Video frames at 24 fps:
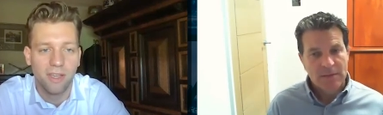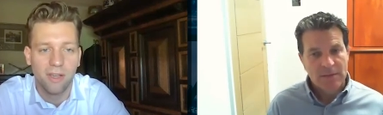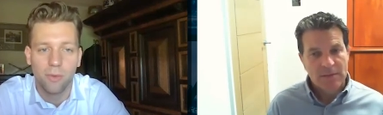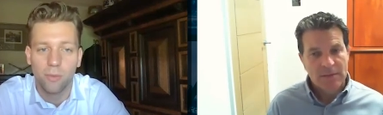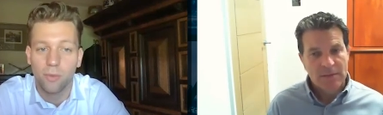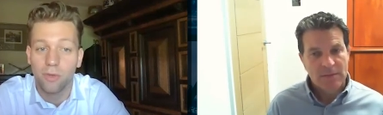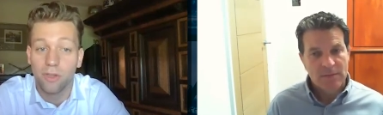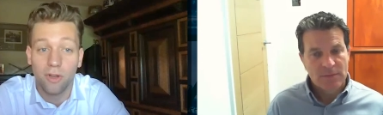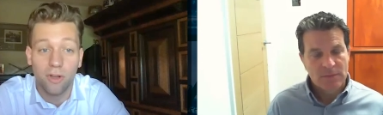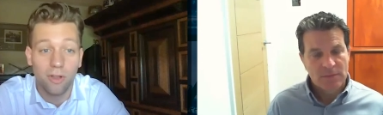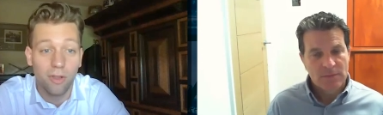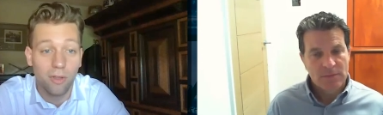
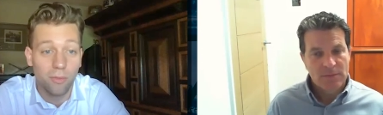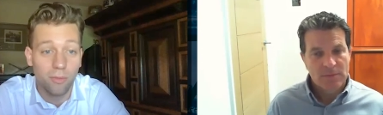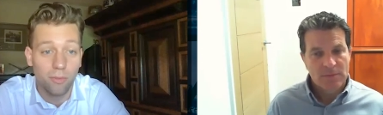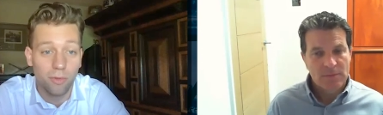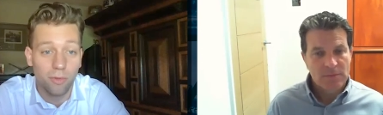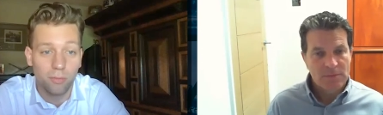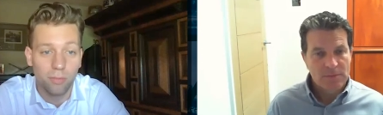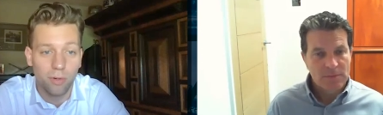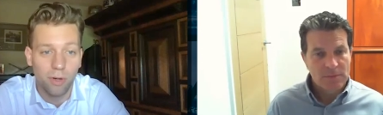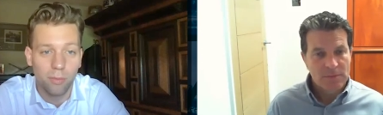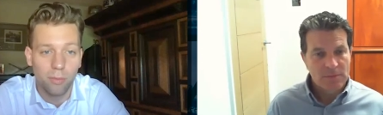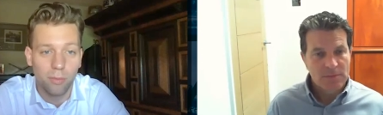Speaker 1: we all
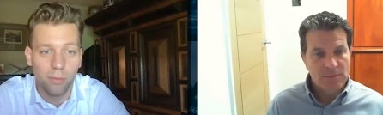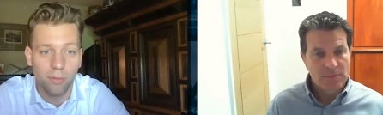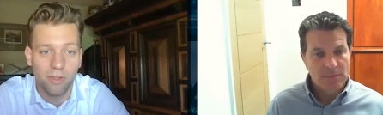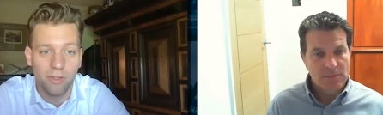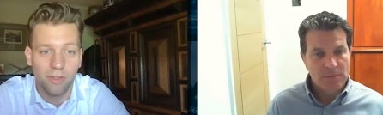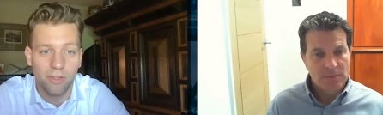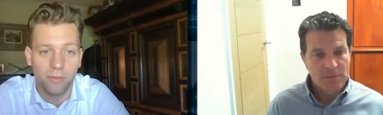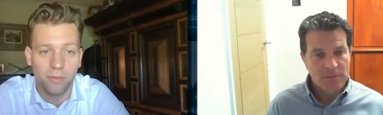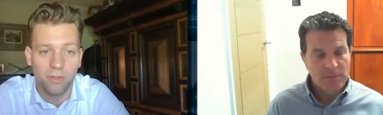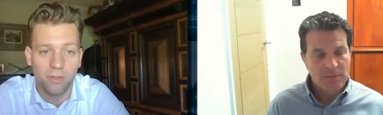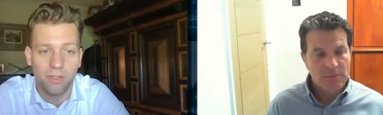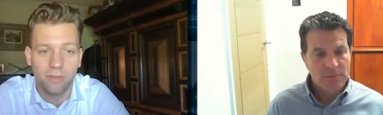would probably
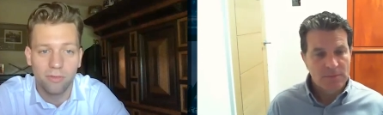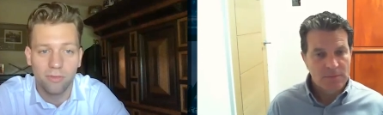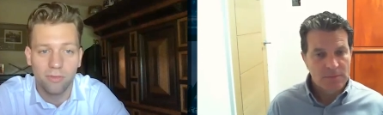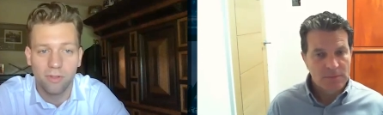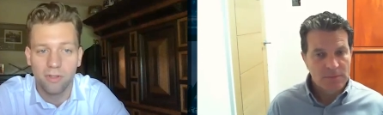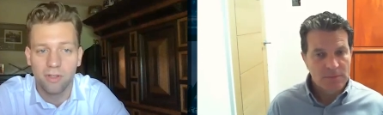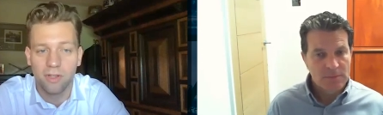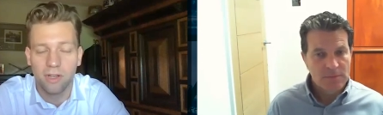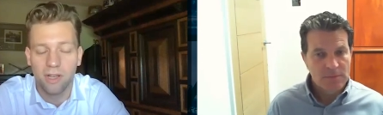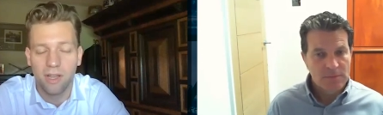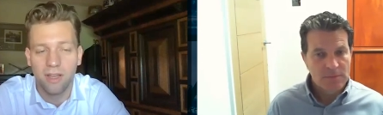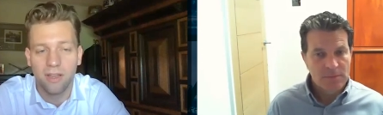agree if
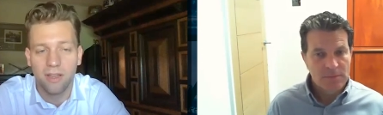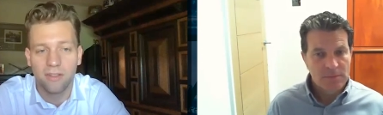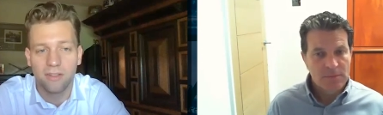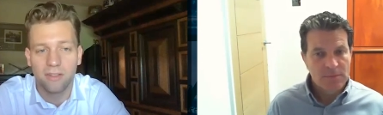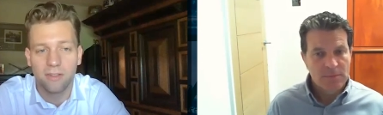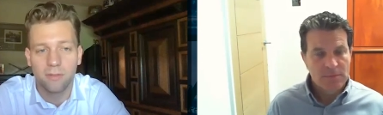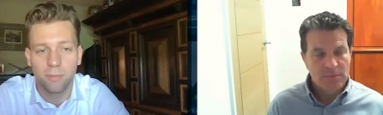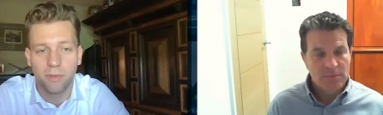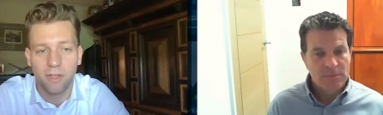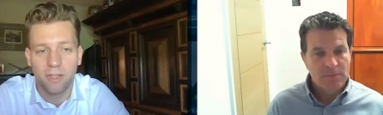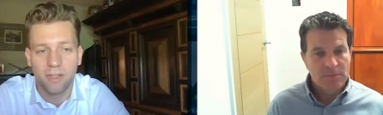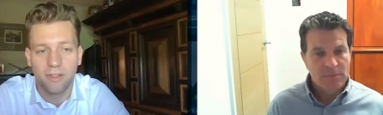our
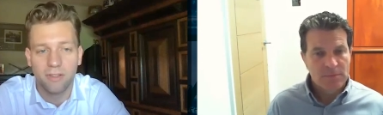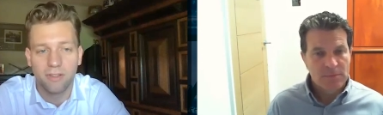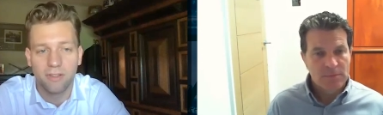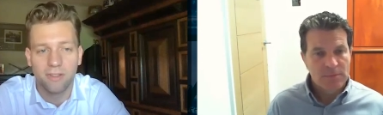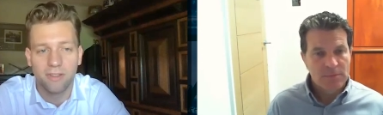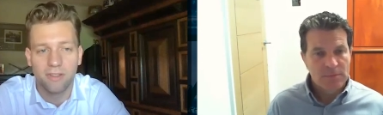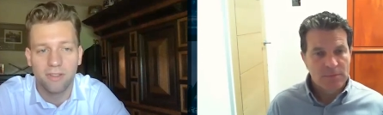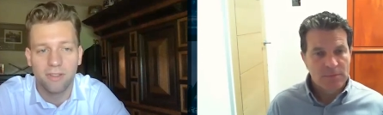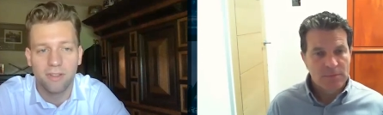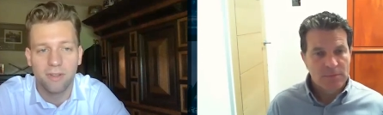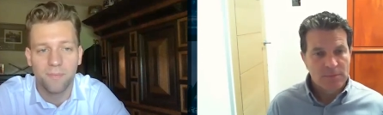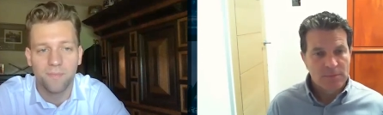clients spent
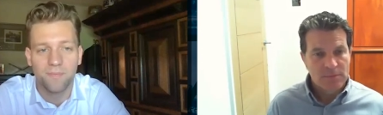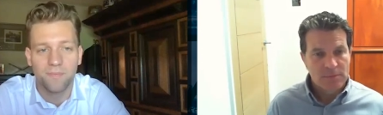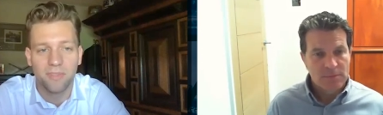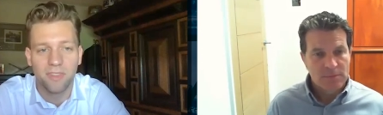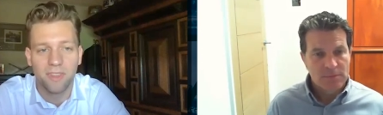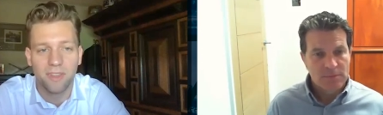um,